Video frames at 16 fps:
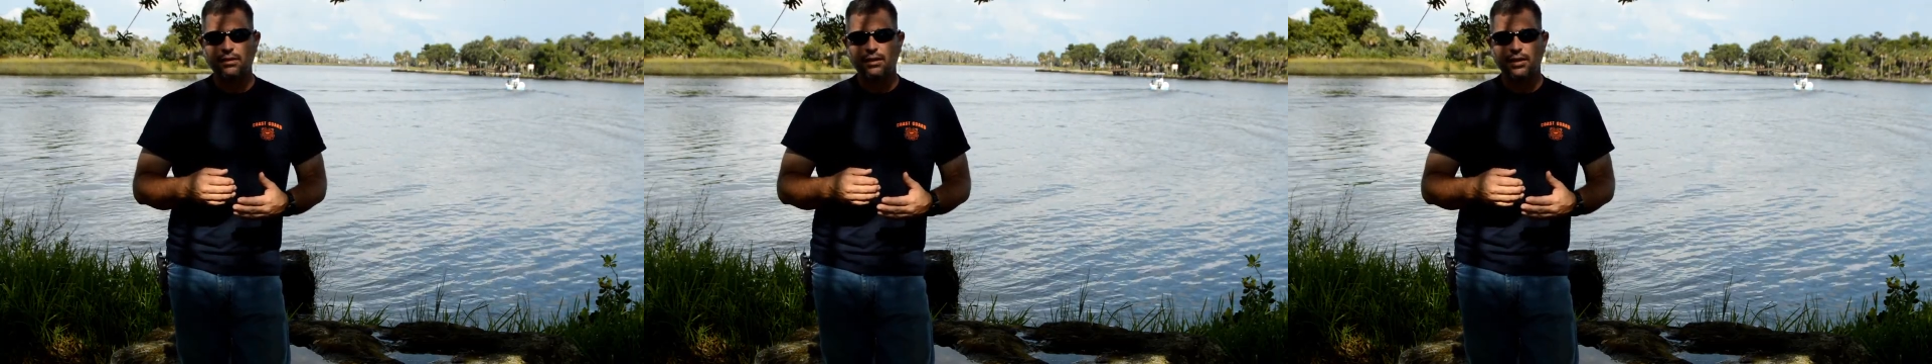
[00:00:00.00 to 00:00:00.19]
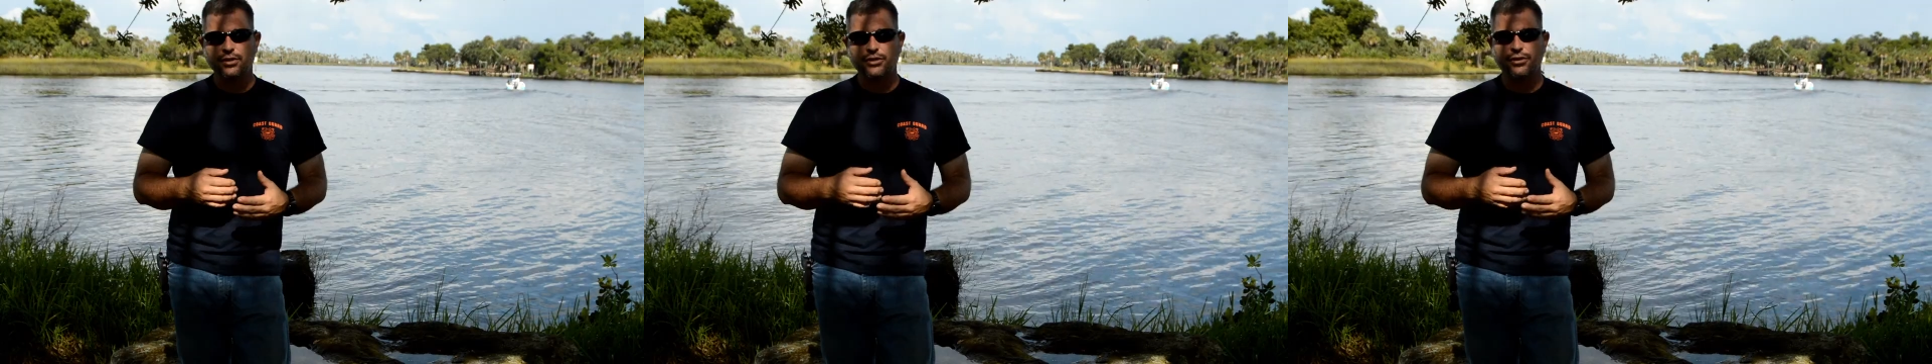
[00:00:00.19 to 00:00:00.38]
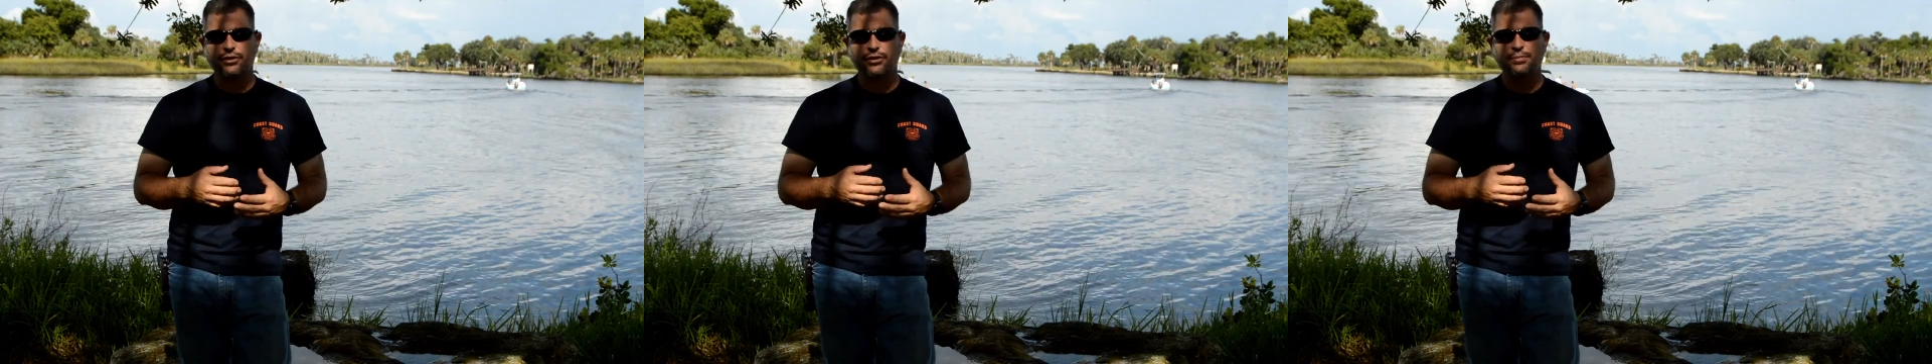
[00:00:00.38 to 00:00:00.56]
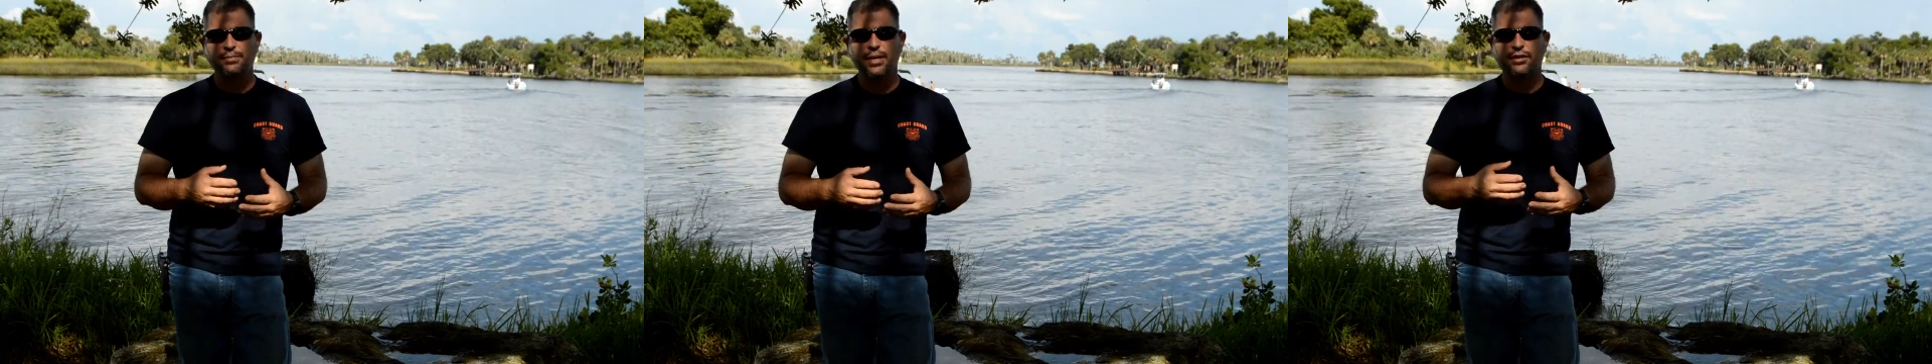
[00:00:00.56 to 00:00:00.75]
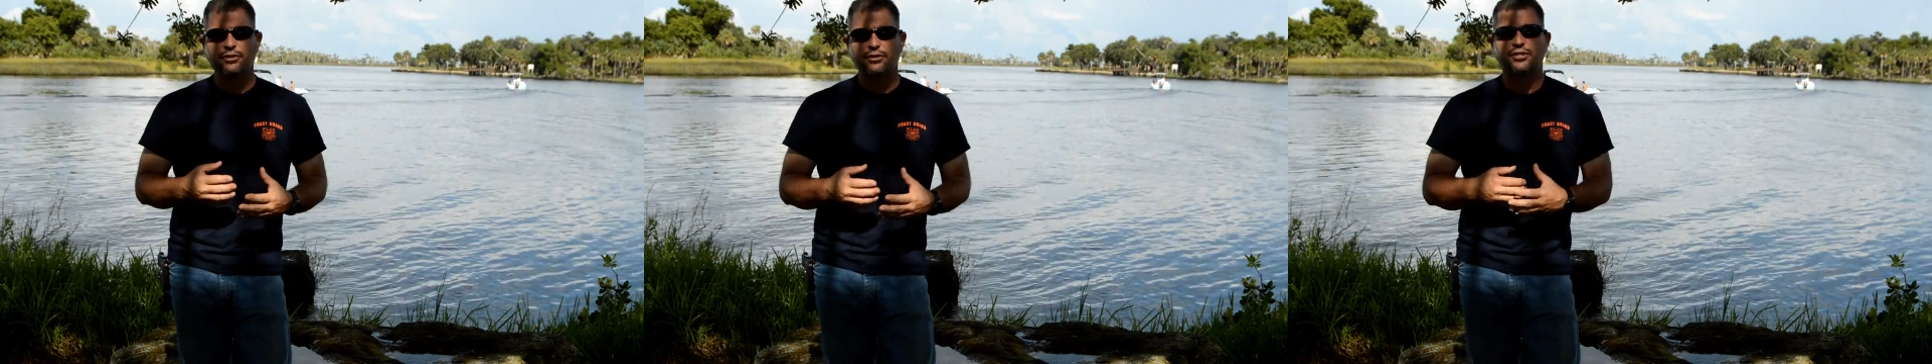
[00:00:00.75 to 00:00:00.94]
And so to
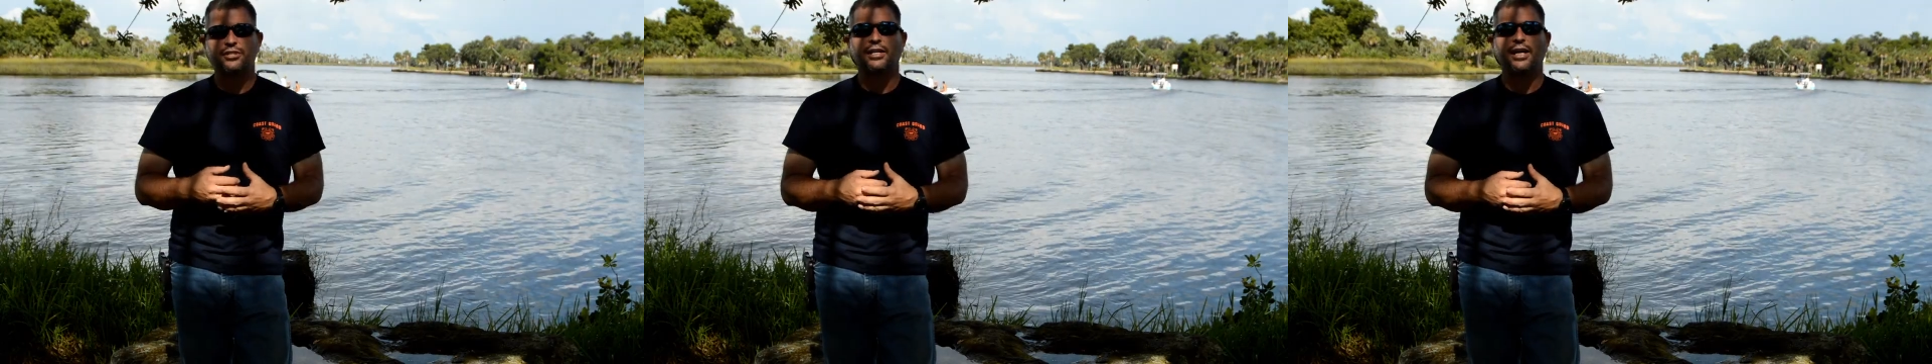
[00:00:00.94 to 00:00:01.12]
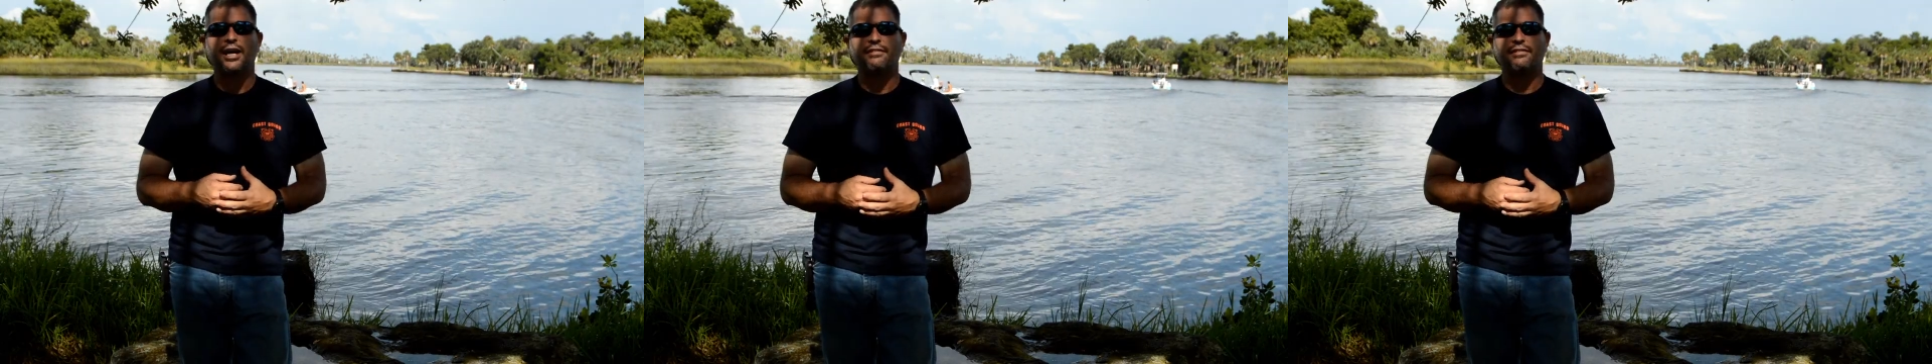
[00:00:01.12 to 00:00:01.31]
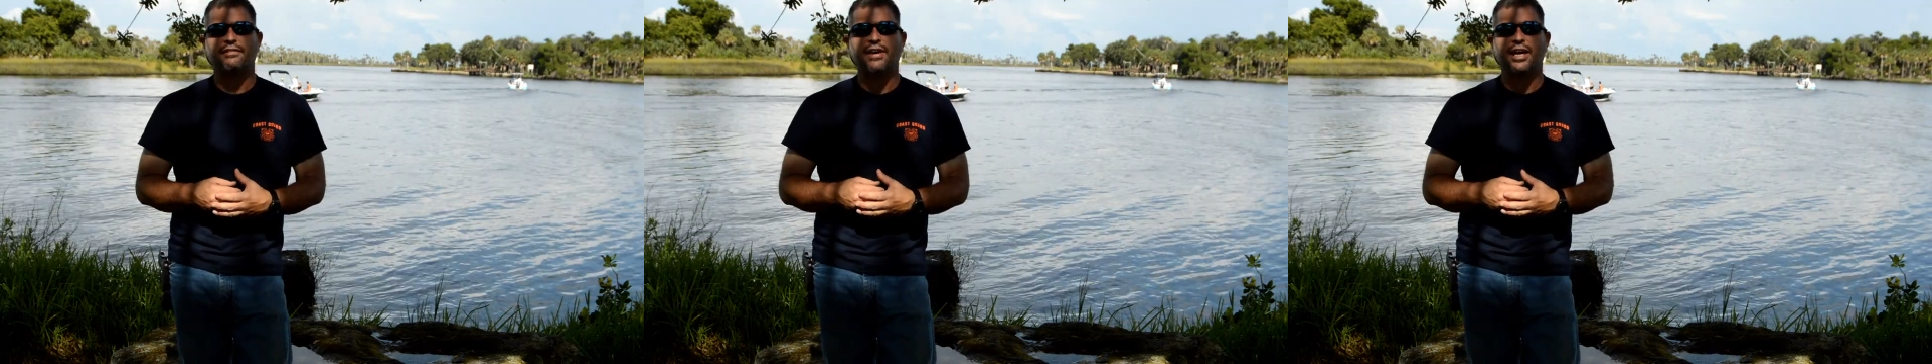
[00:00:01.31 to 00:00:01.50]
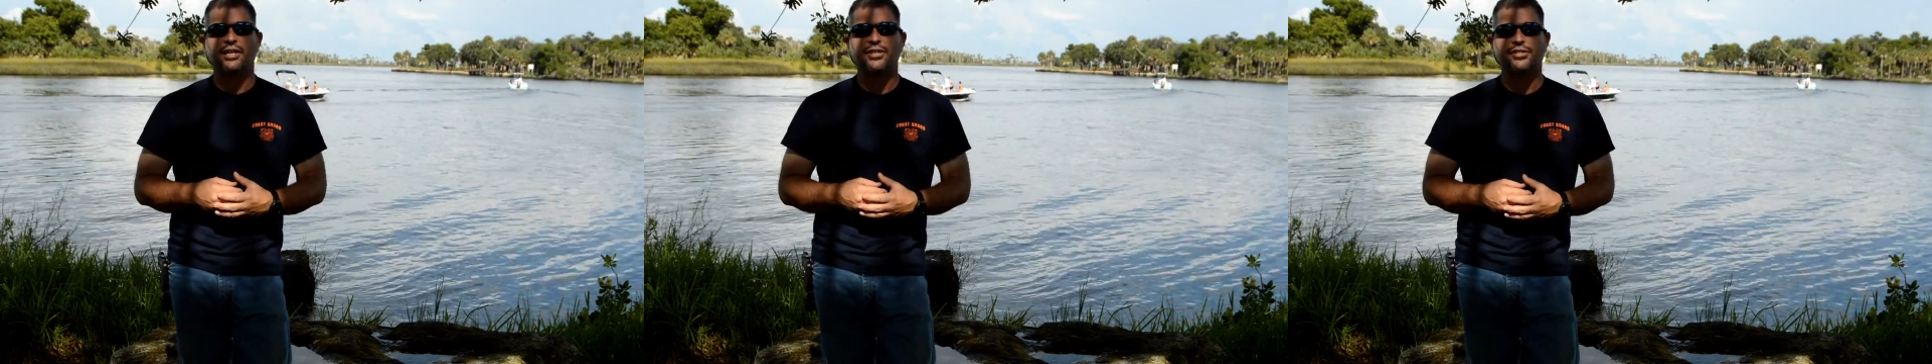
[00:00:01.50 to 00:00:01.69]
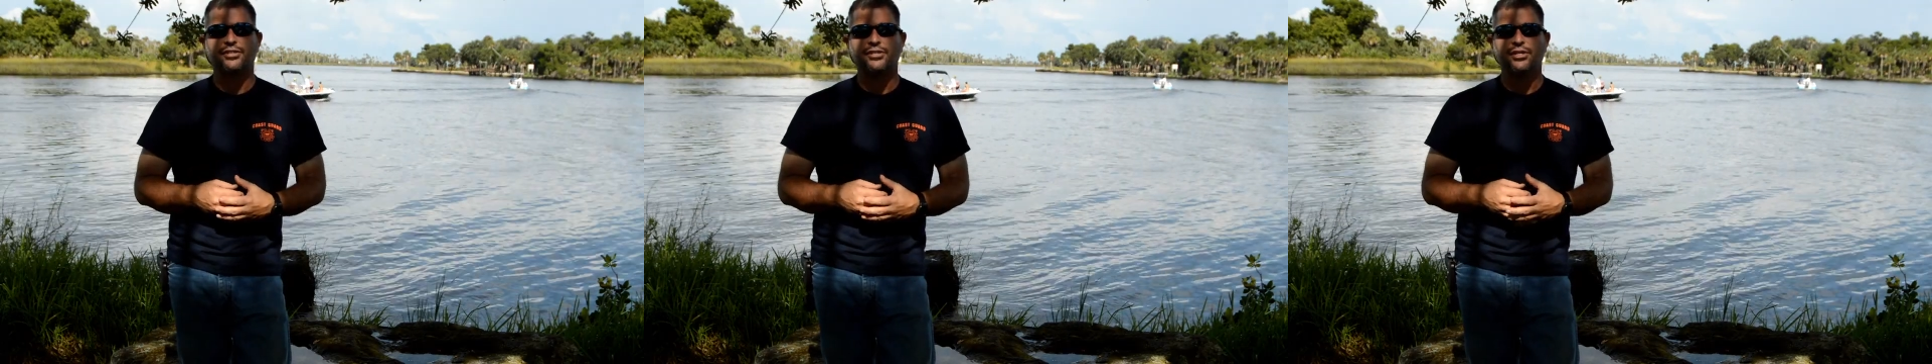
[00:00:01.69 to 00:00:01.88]
me, there's just a lot of
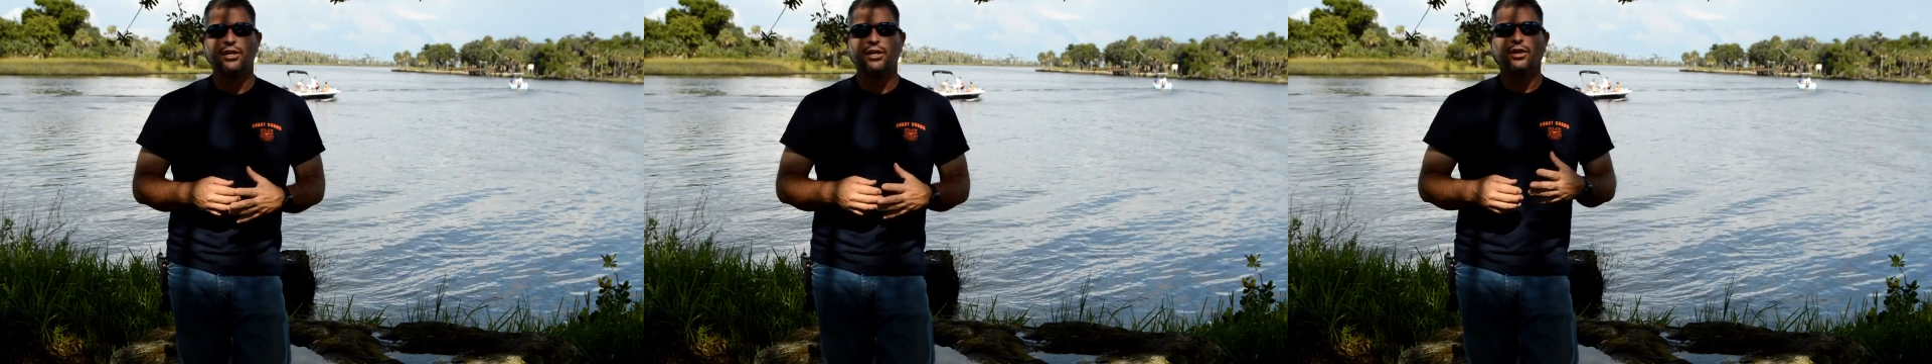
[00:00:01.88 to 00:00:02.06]
advantages.